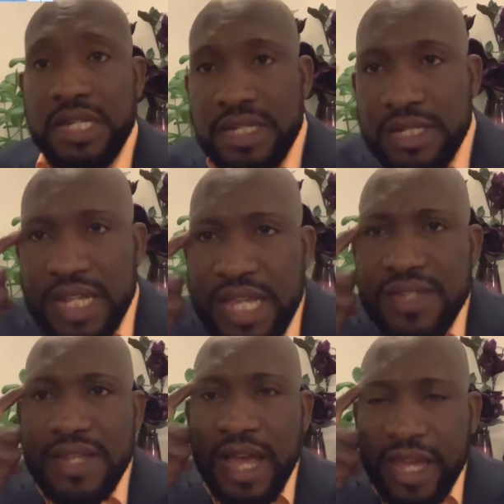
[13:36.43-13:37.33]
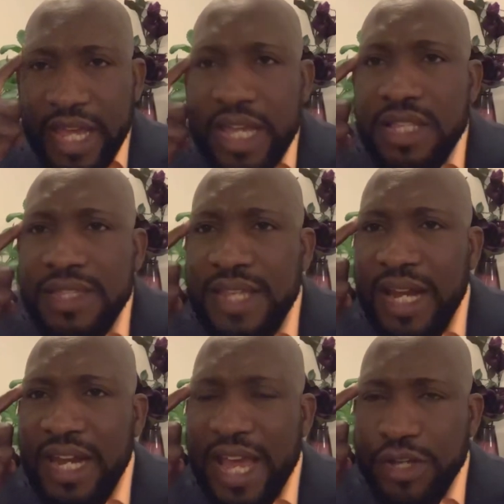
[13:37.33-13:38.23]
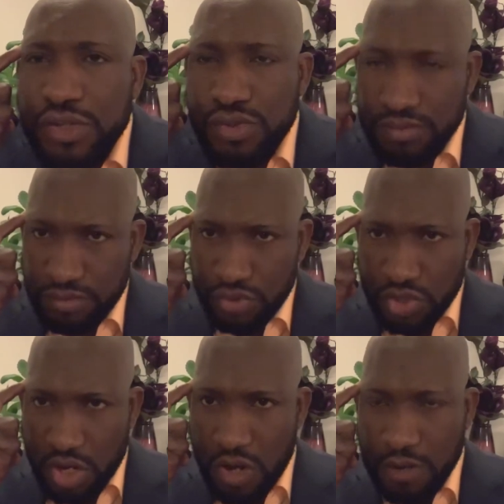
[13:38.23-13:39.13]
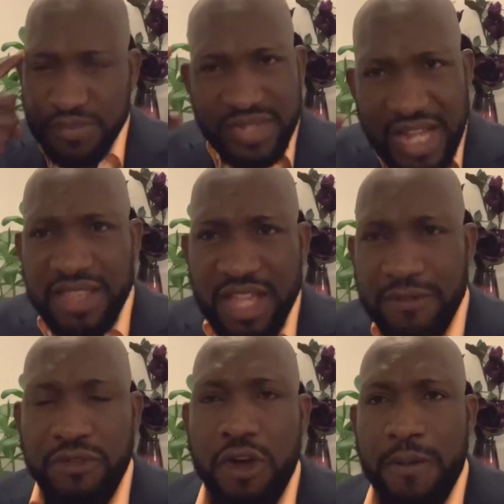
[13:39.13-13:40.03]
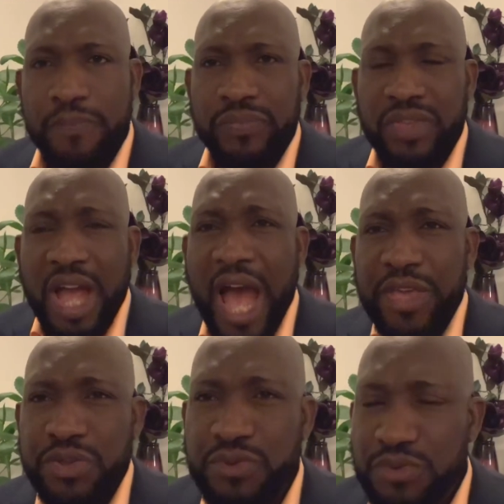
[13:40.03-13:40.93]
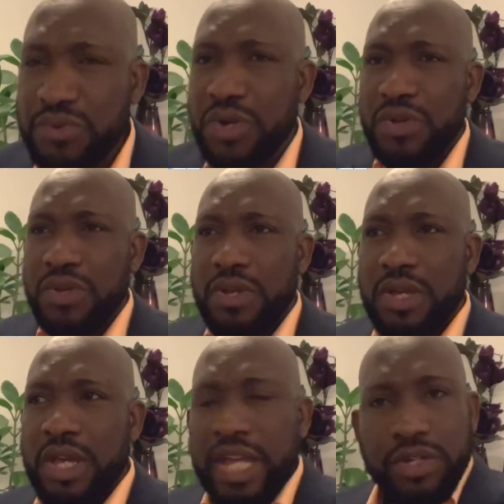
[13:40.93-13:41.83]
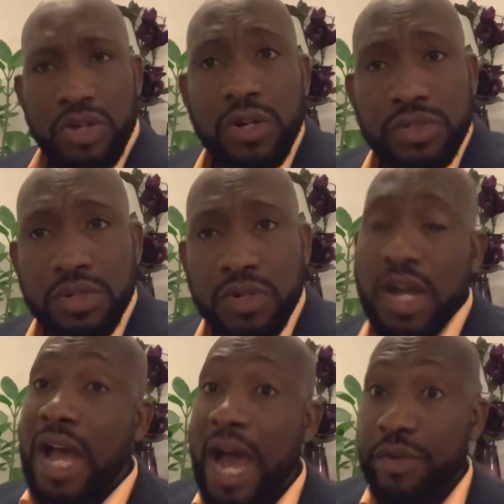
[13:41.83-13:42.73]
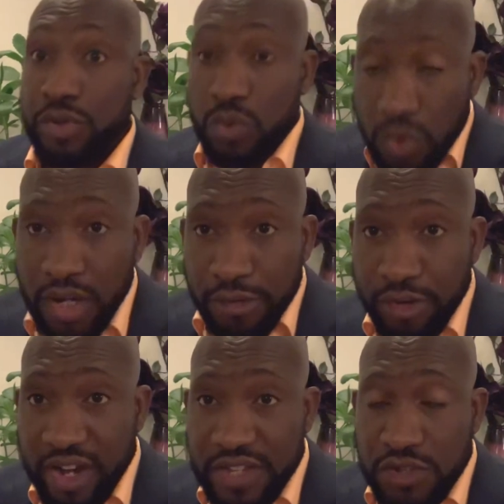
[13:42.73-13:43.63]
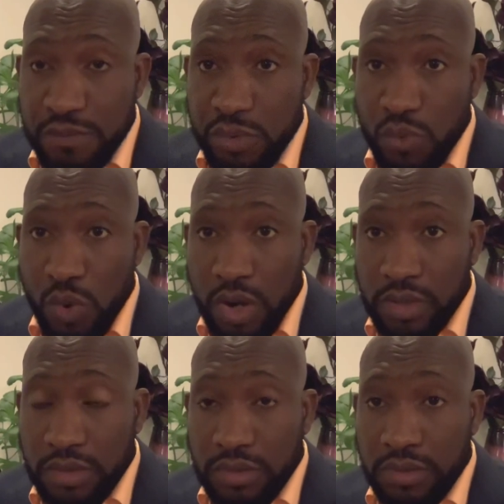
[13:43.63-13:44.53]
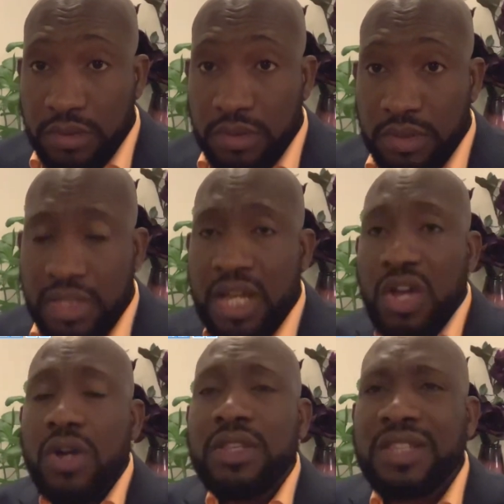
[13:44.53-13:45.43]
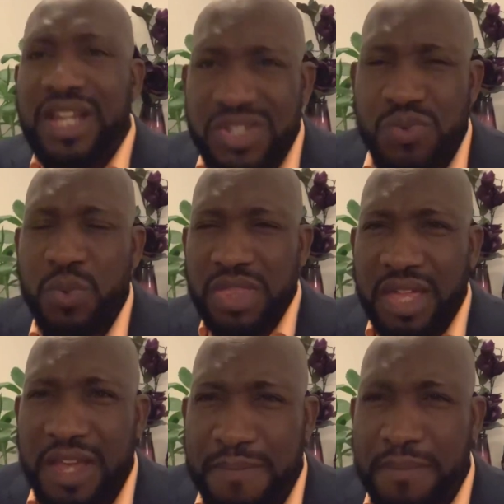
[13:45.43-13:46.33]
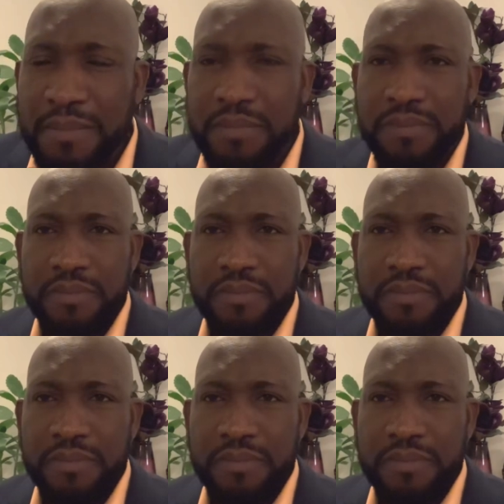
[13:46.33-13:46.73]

These are intellectual jobs that they've come. Are you a doctor? Are you qualified to be one? Then contest with him.